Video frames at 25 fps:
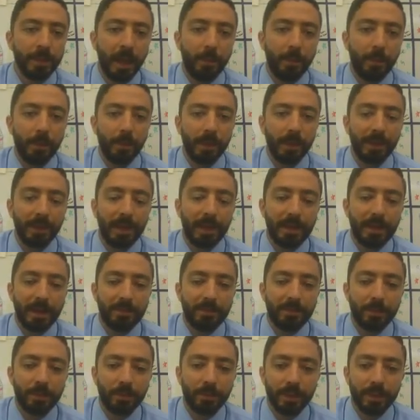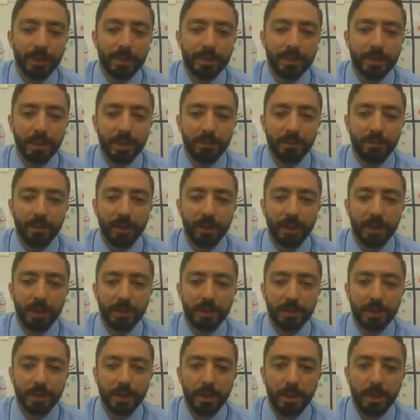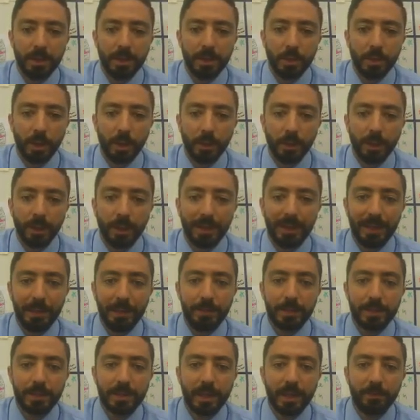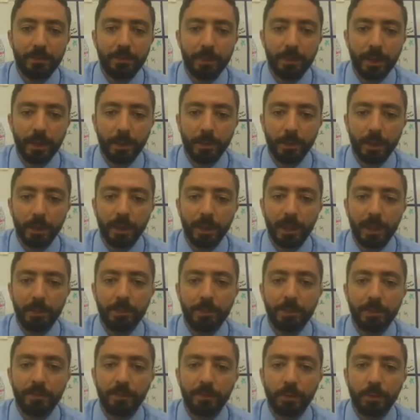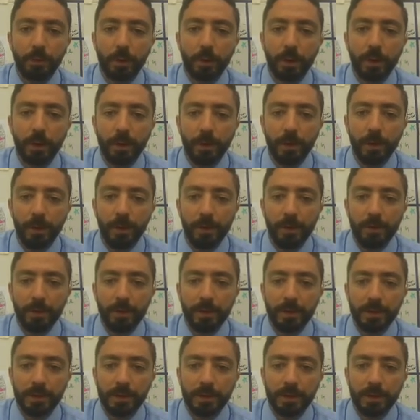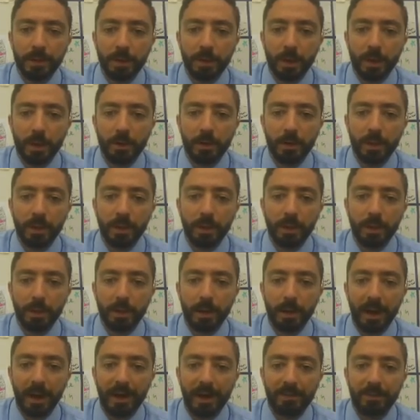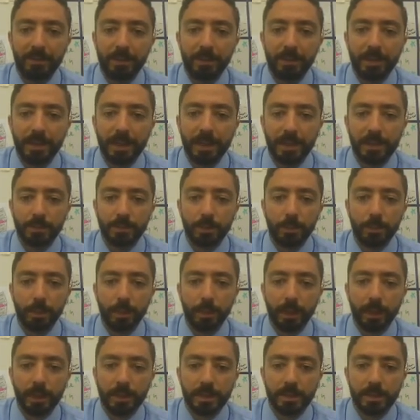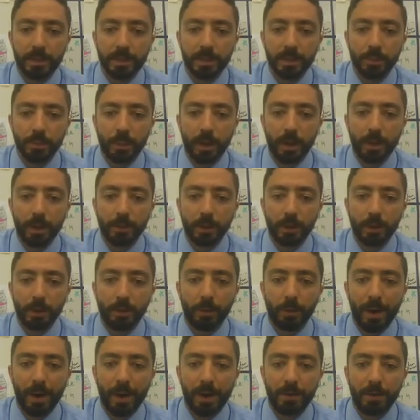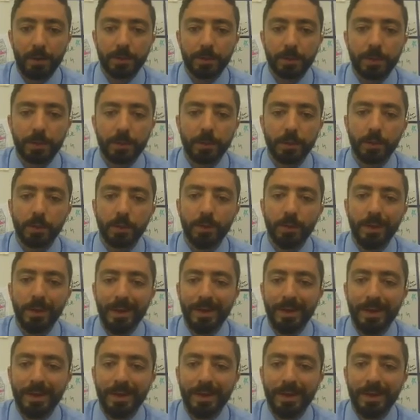I'm only allowed to have 3 sig figs, so I'm going to keep the 7, I'm going to keep the 4. The 0 here after the decimal place is where I'm going to round to.